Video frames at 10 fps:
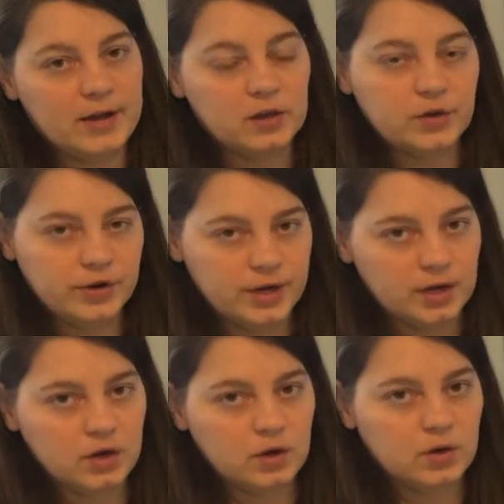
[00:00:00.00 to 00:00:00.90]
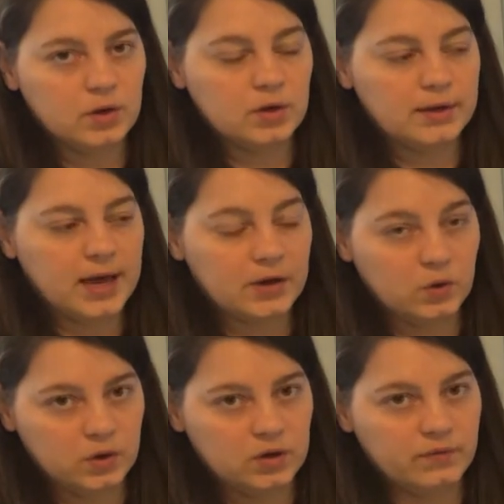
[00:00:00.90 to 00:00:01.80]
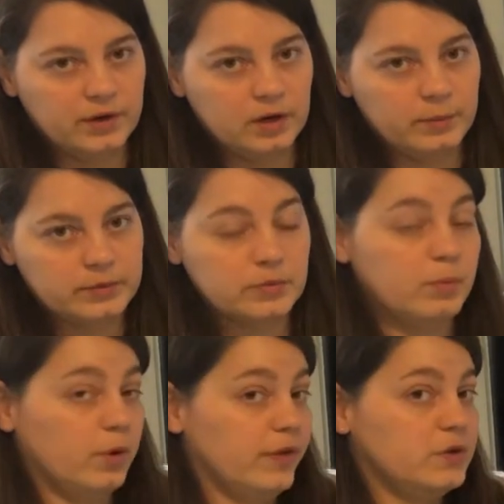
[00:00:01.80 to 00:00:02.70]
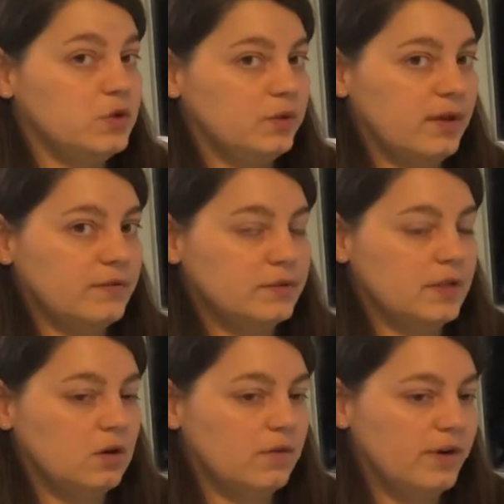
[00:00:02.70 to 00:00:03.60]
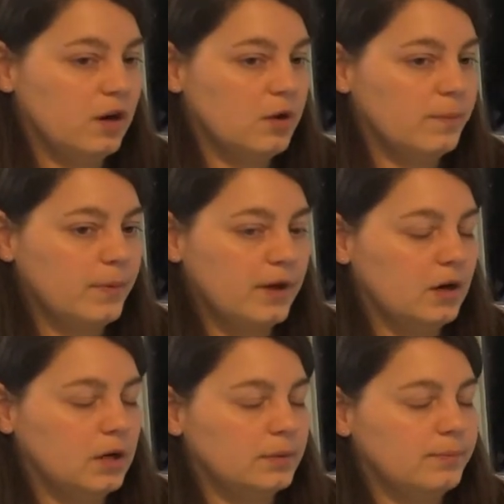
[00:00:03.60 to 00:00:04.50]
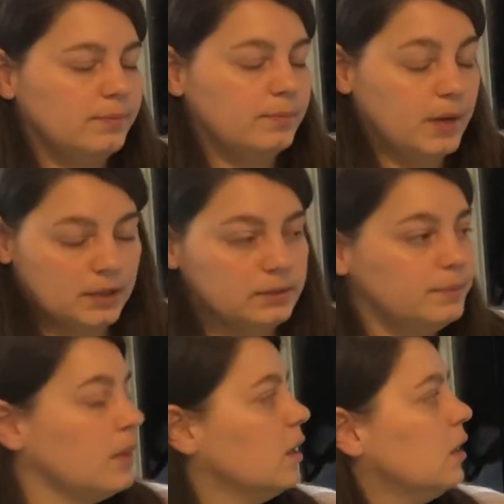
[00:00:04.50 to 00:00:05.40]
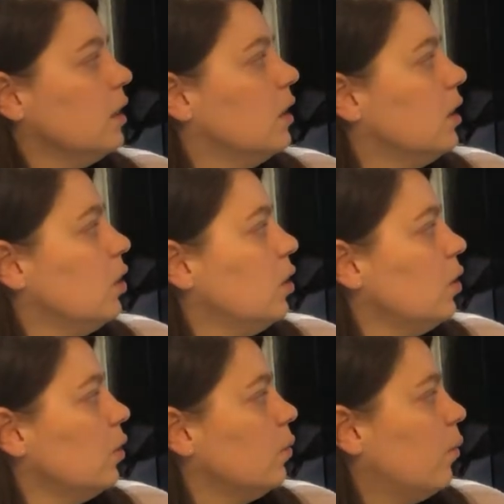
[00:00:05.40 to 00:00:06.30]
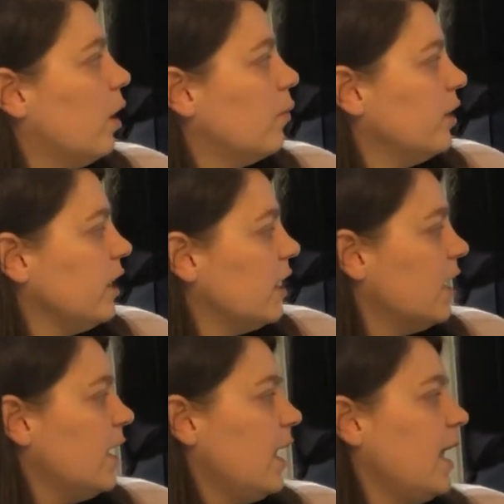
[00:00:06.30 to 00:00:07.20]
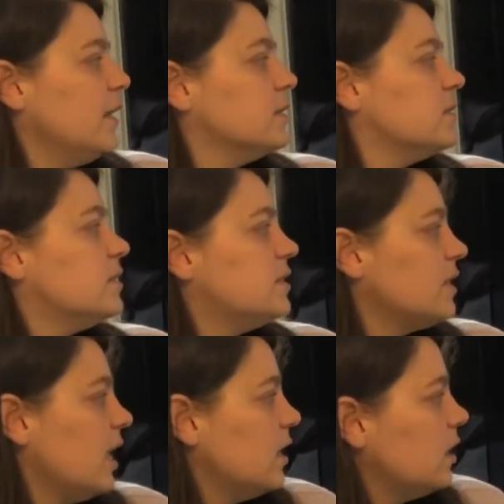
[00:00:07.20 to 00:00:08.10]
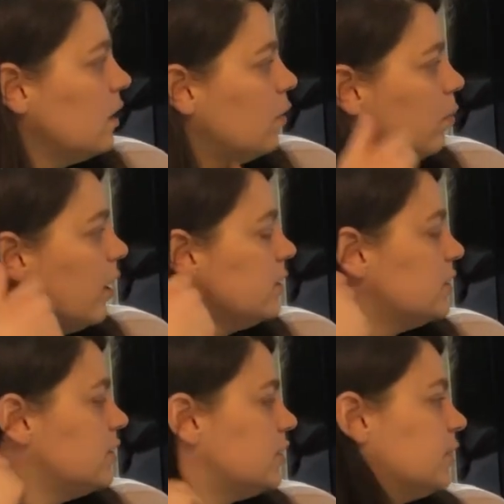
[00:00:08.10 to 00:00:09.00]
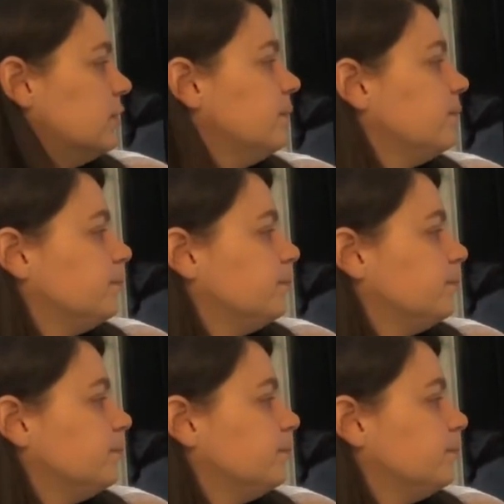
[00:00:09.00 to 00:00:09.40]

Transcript: including categorical variables with more than 2 levels in our model. What we instead want to do,